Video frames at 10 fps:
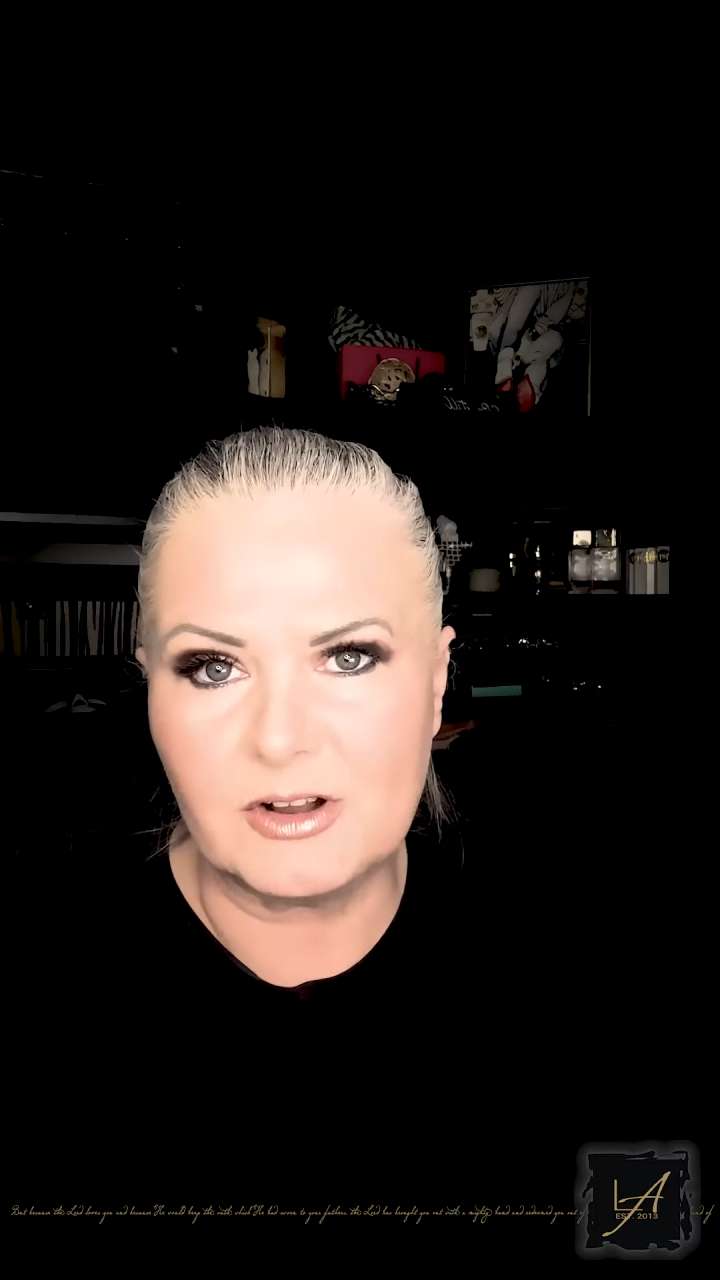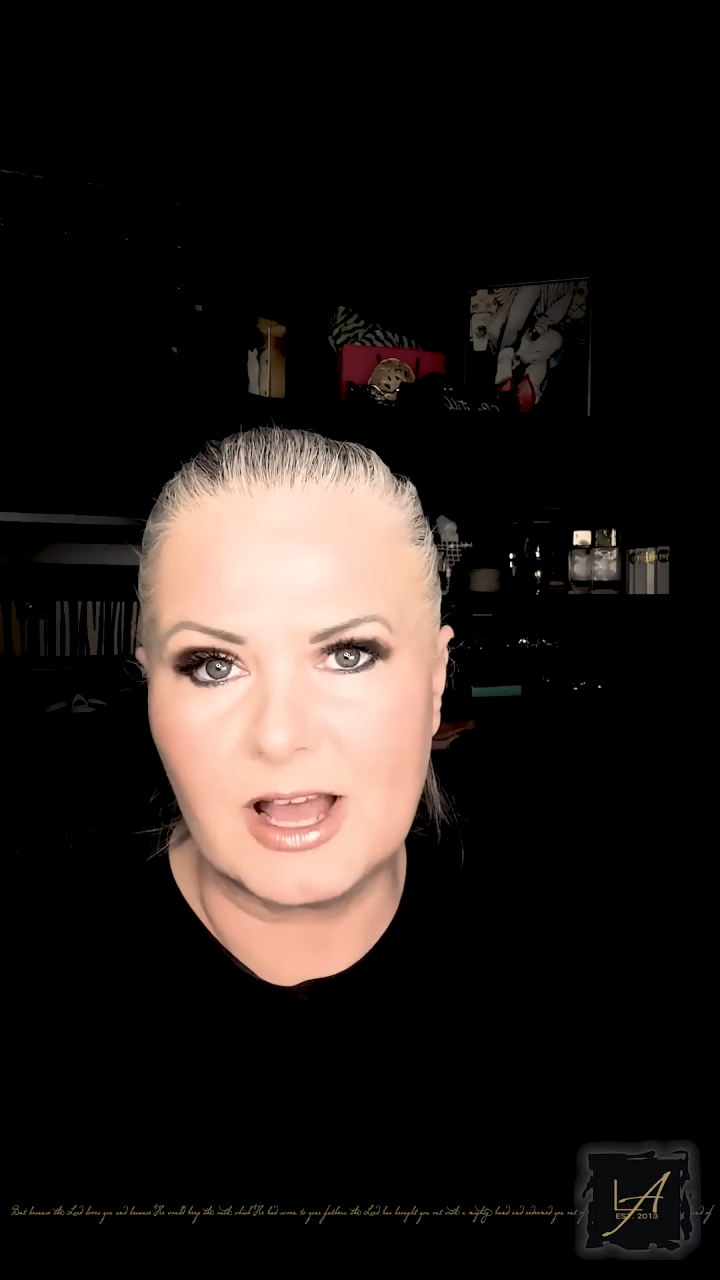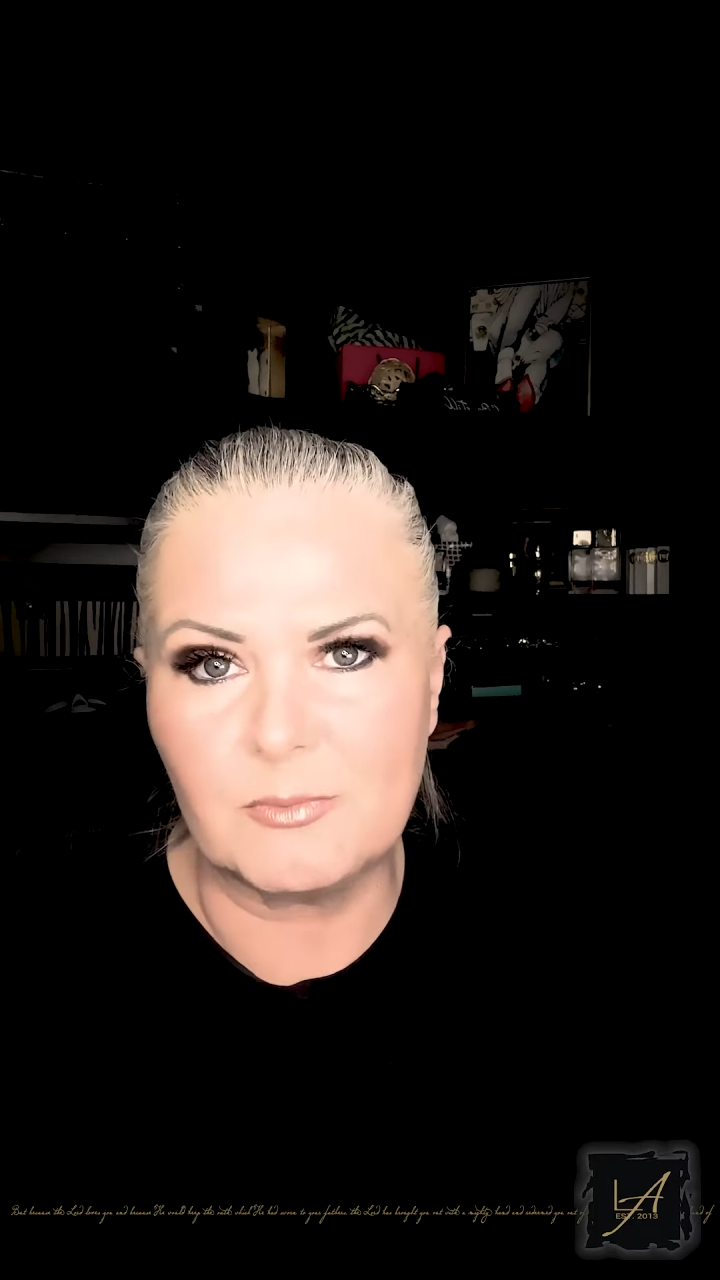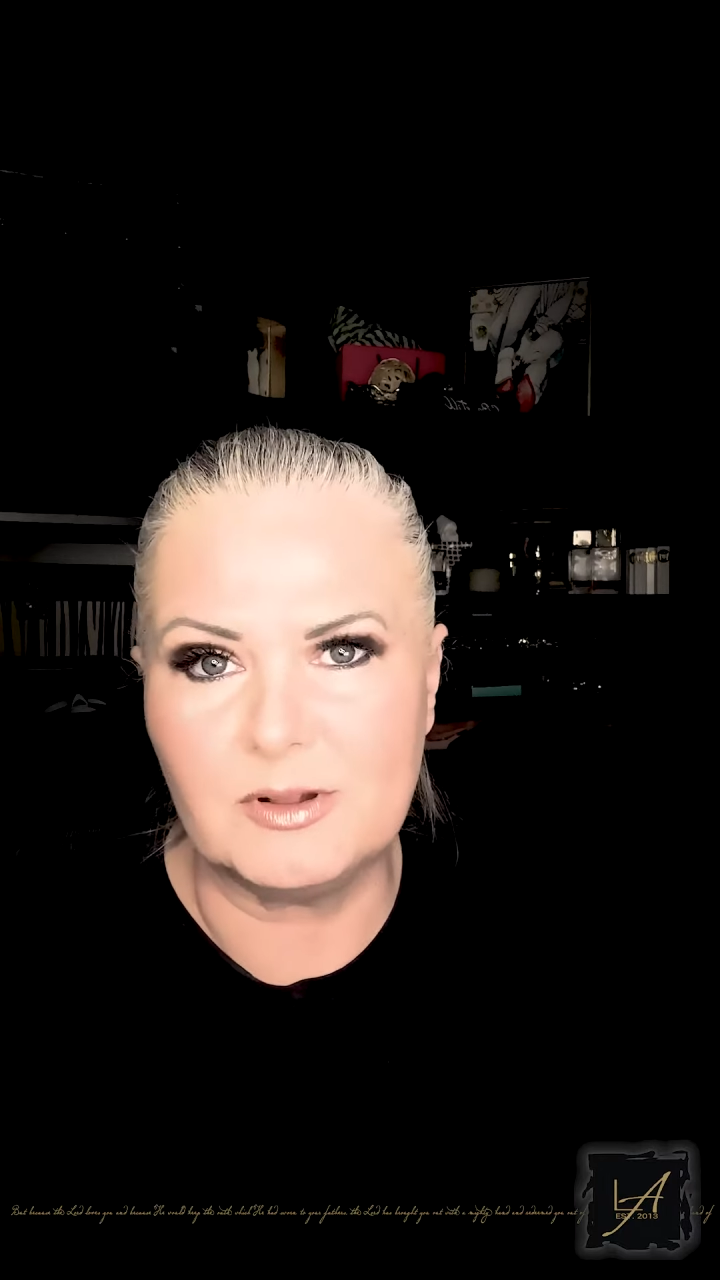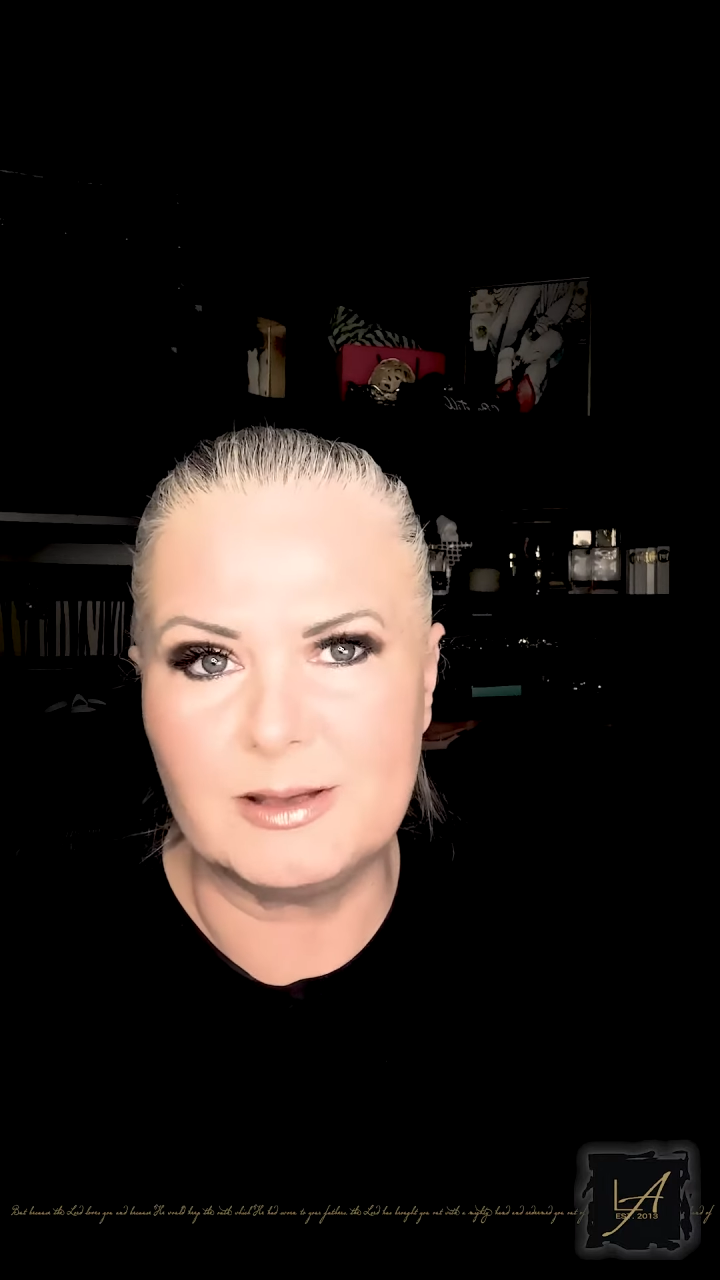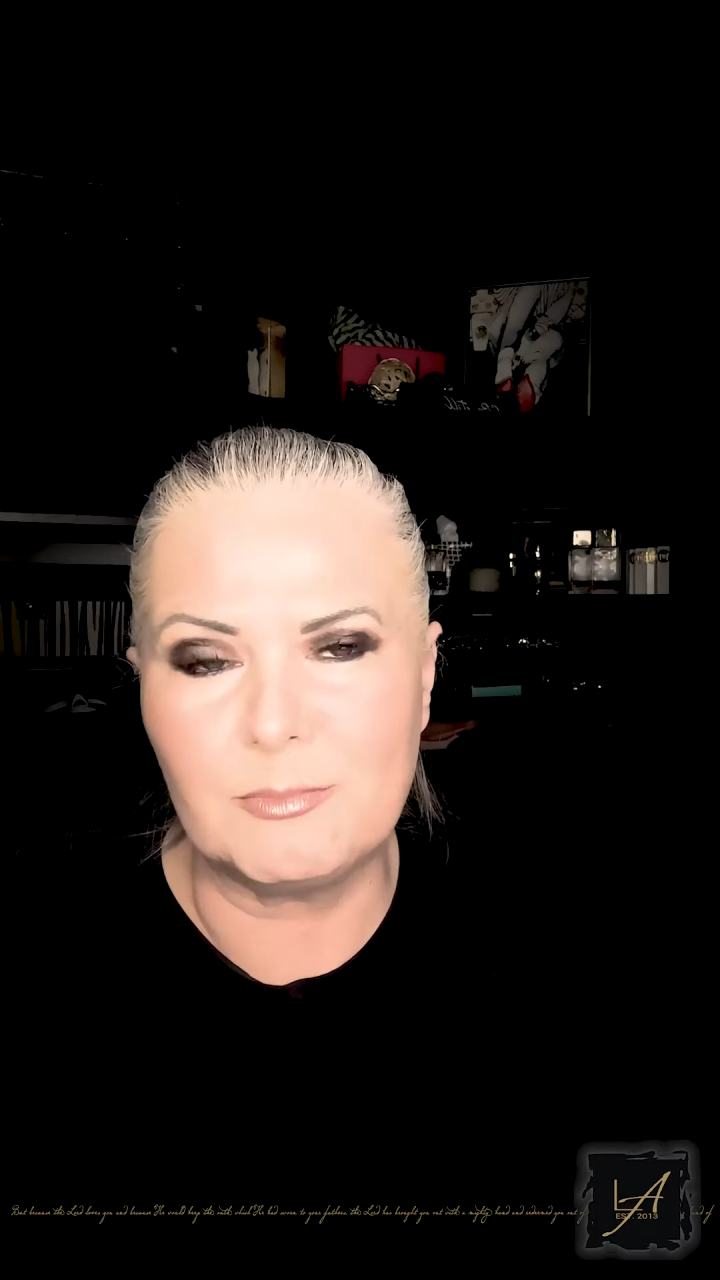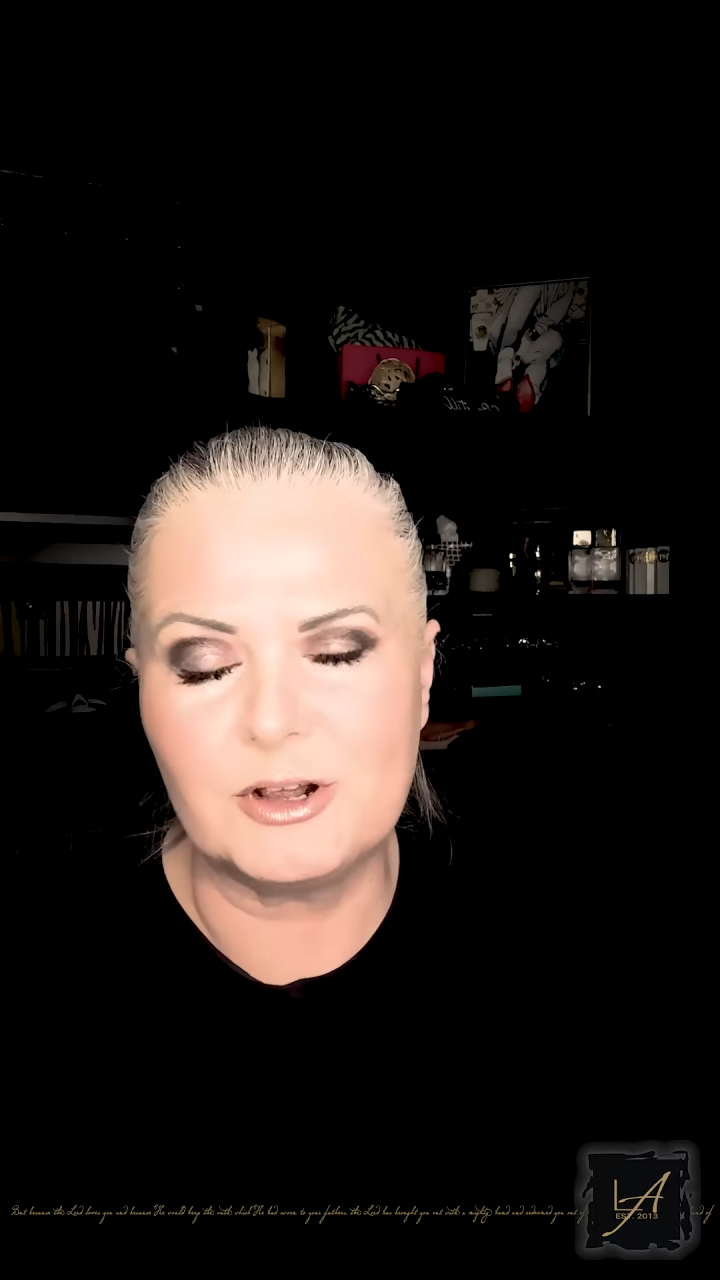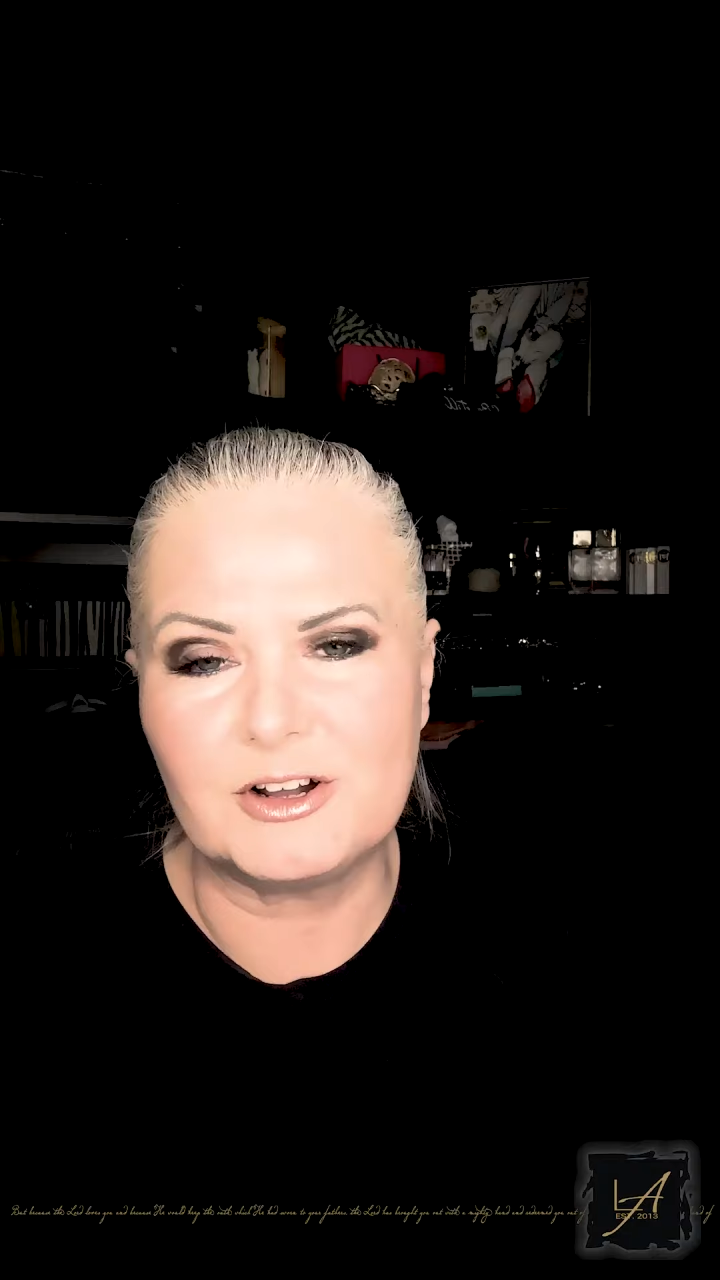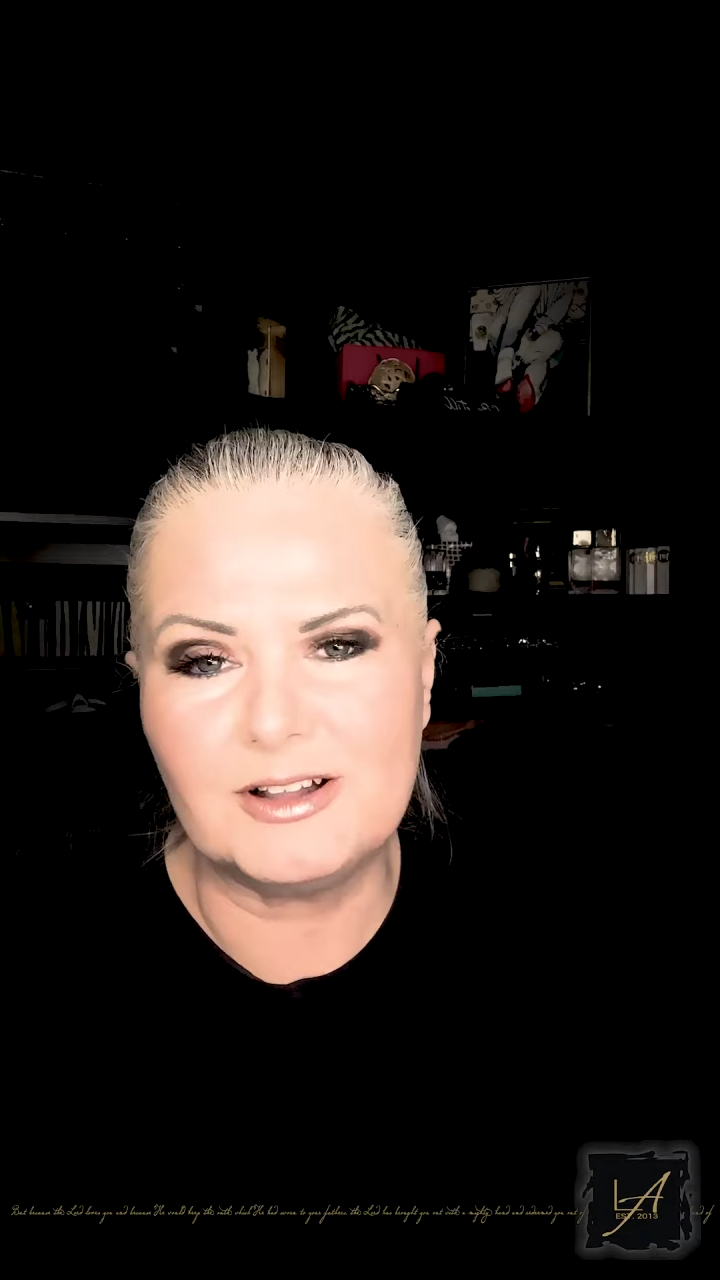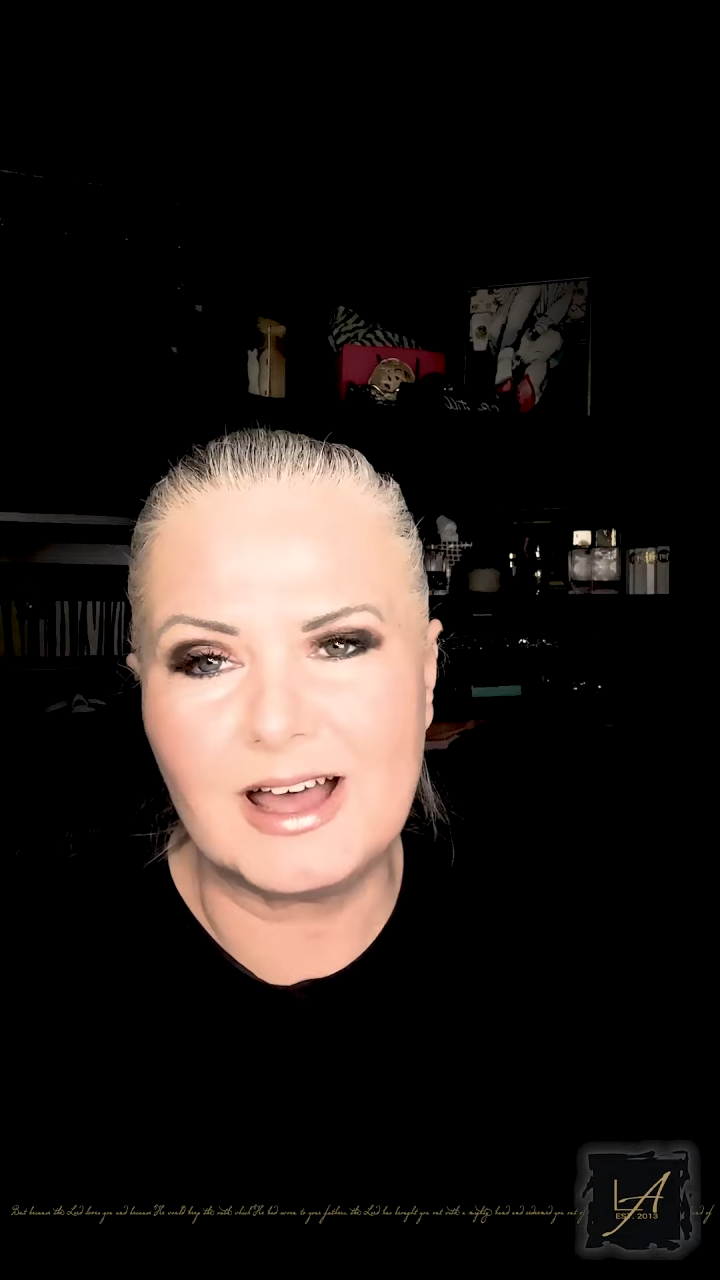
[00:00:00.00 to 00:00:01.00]
and got really
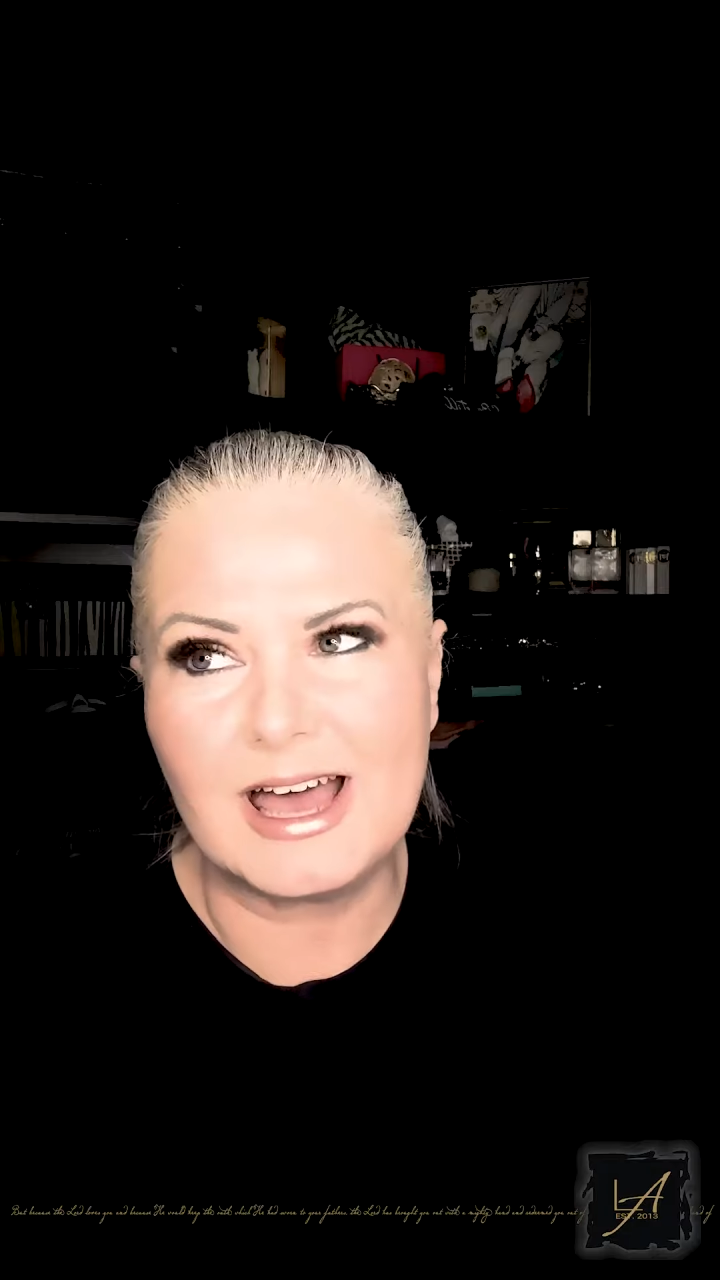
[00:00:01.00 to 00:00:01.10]
brittle.